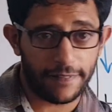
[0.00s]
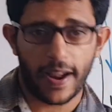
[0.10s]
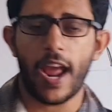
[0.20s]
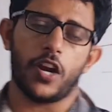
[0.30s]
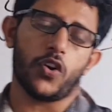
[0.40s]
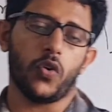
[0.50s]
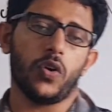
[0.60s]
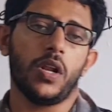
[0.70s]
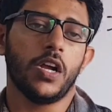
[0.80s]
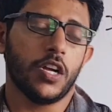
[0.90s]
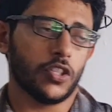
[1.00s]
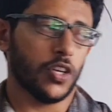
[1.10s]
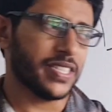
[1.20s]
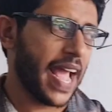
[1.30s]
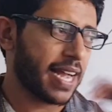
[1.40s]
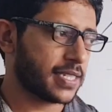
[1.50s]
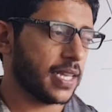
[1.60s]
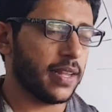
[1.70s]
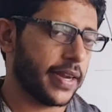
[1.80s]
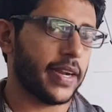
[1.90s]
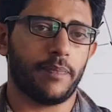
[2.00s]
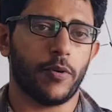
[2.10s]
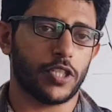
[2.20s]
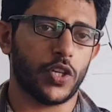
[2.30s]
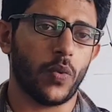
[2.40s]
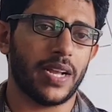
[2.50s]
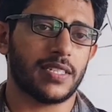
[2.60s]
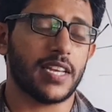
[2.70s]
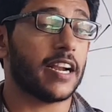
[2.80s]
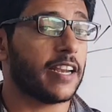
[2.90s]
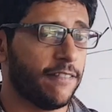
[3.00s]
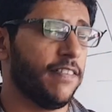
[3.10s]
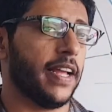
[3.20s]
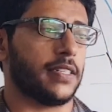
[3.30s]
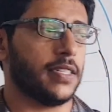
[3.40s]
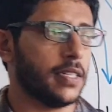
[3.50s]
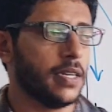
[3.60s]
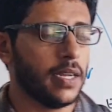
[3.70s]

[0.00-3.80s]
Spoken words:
hand rule, those accelerated positive ions are deflected,